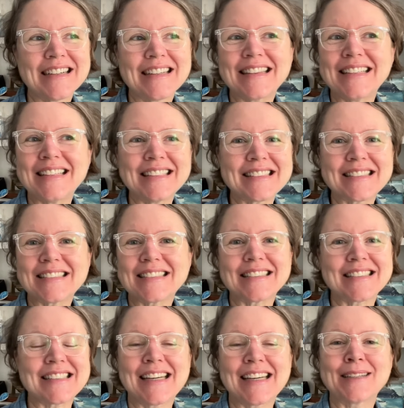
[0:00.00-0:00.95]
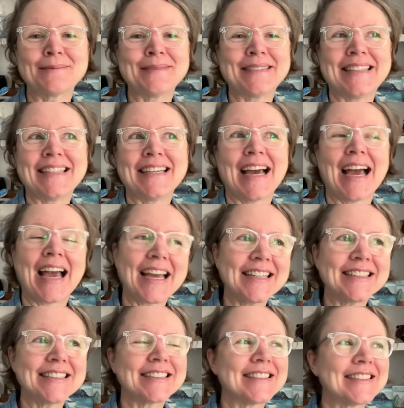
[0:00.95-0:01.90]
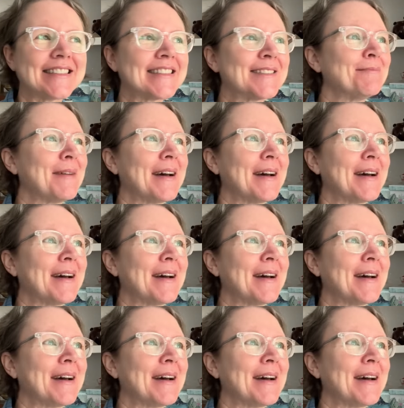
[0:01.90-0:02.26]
I think it's going to take me ages,